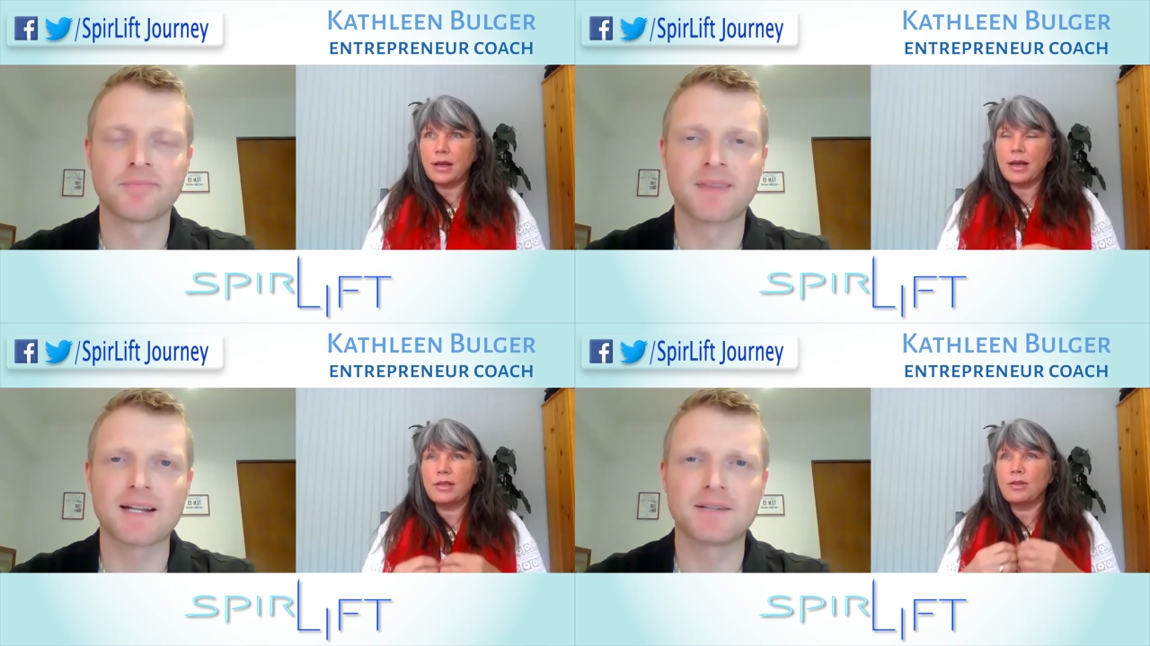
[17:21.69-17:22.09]

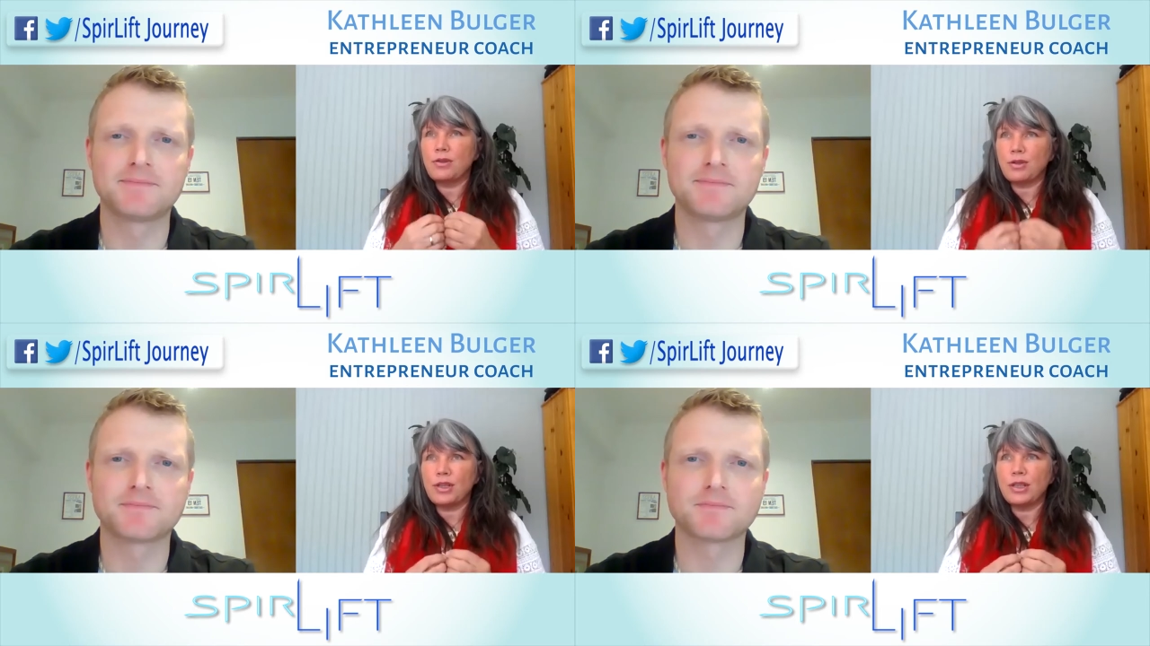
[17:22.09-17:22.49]
Speaker 1: as
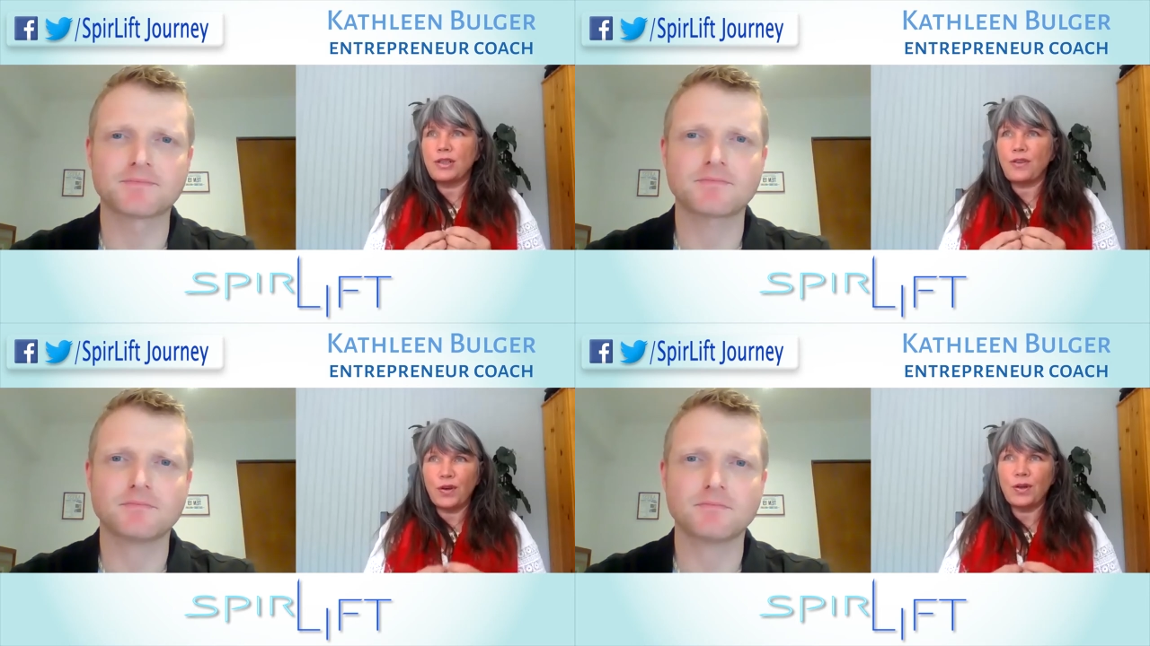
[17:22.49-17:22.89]
nutritious
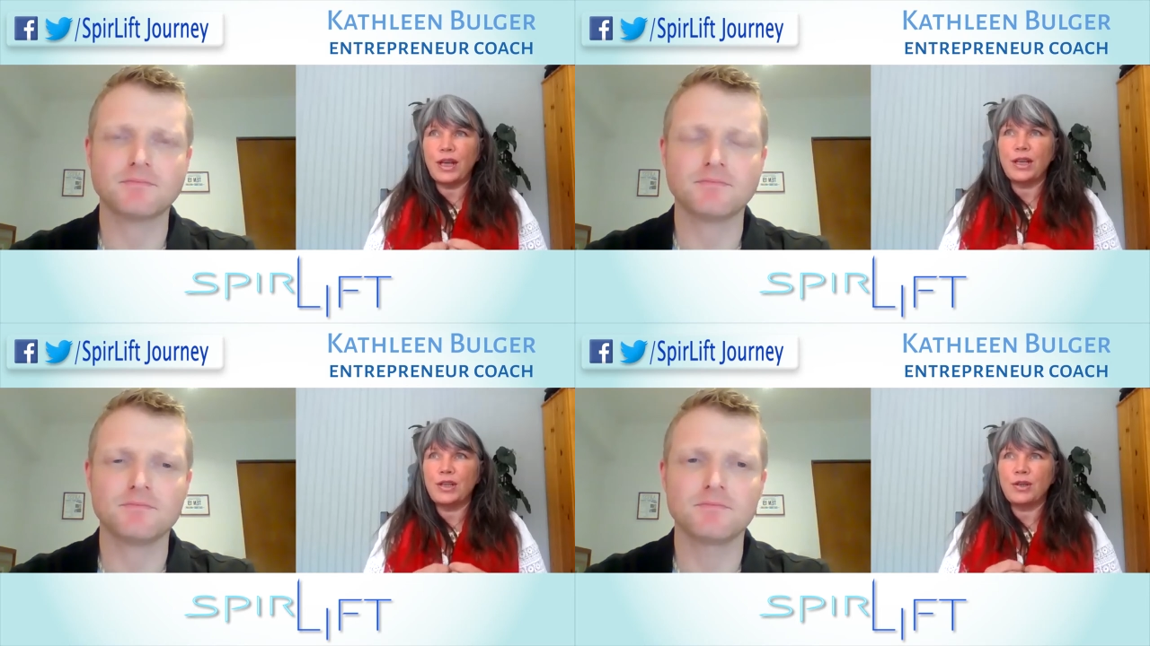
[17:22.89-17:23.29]
food
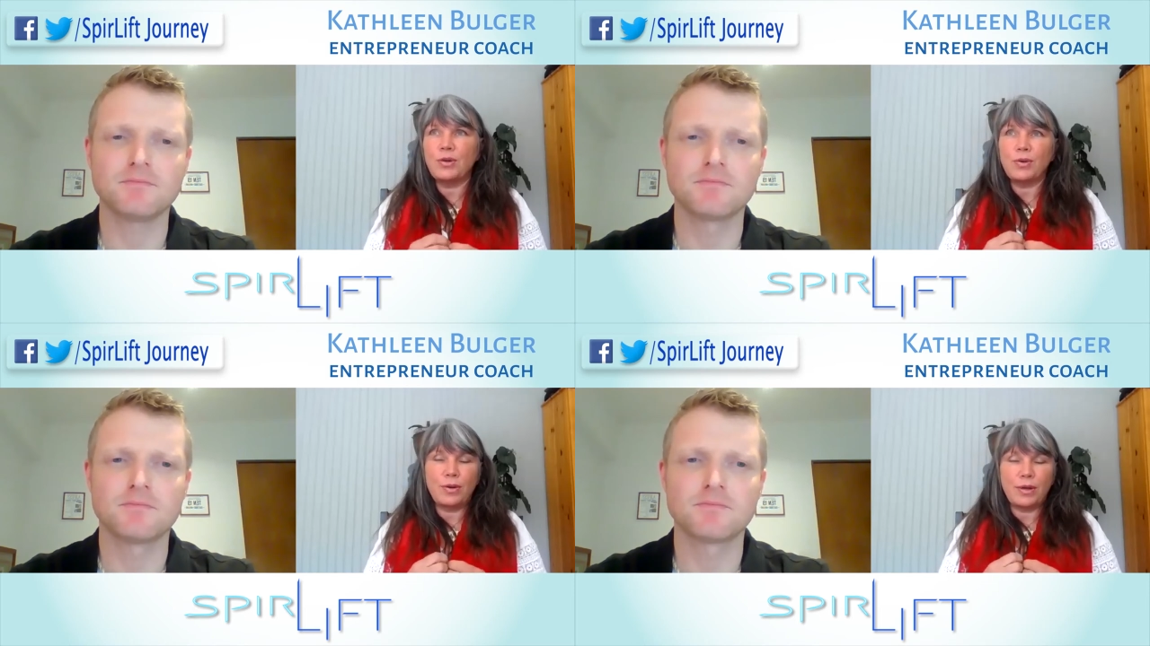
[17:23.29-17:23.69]
as
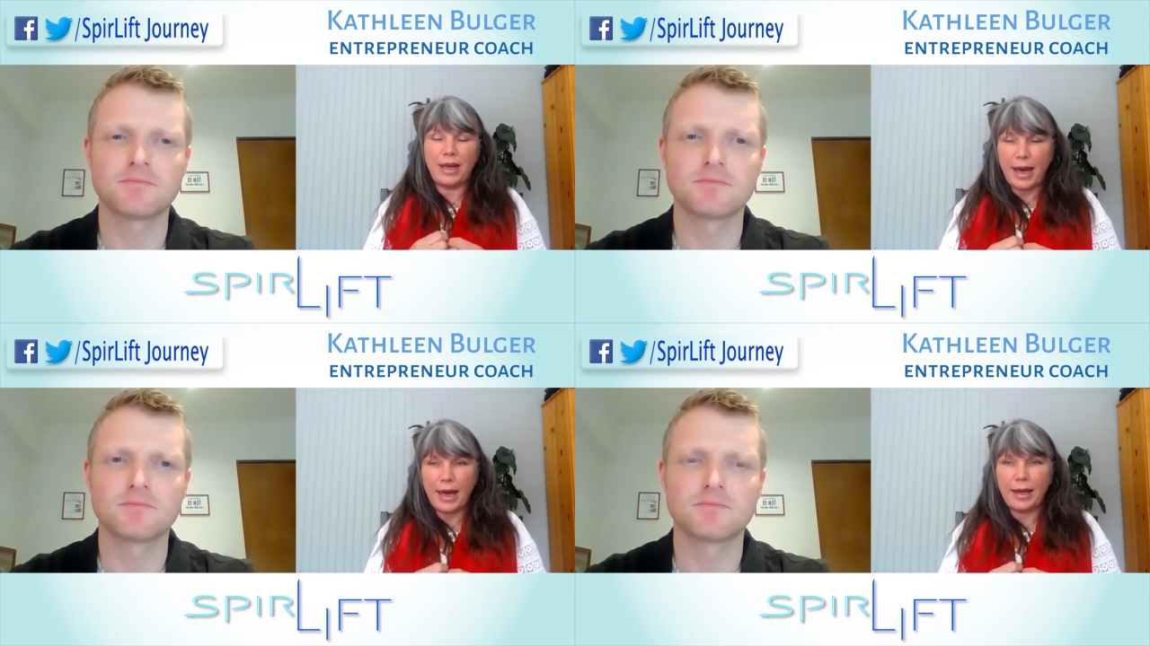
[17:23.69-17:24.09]
you
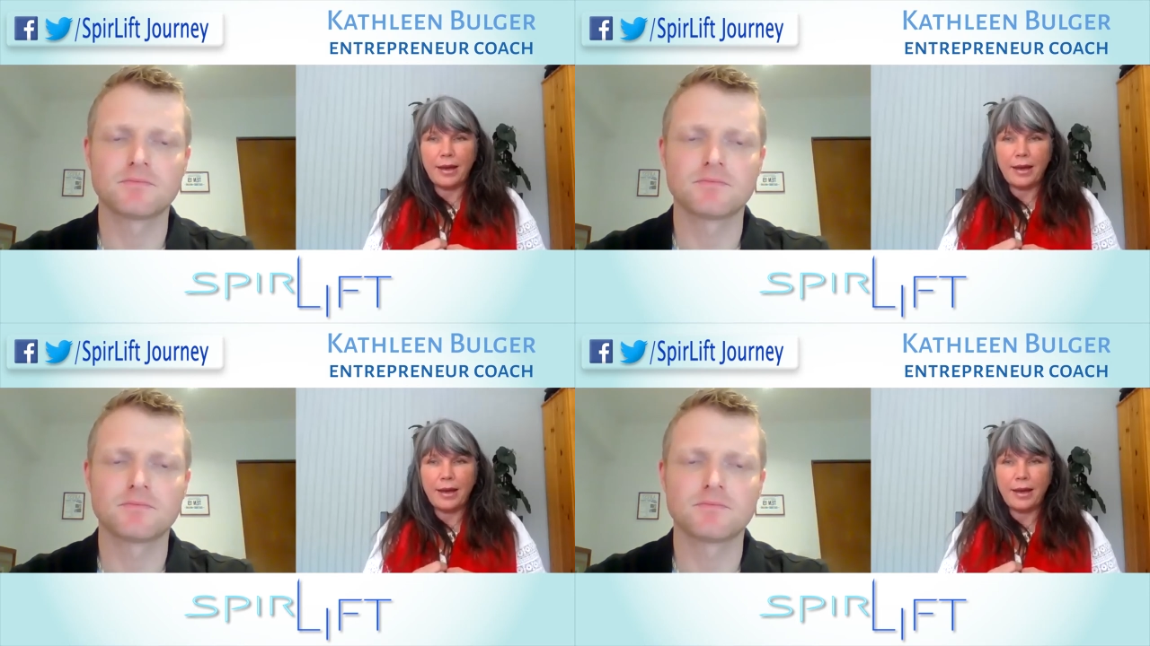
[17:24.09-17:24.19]
can,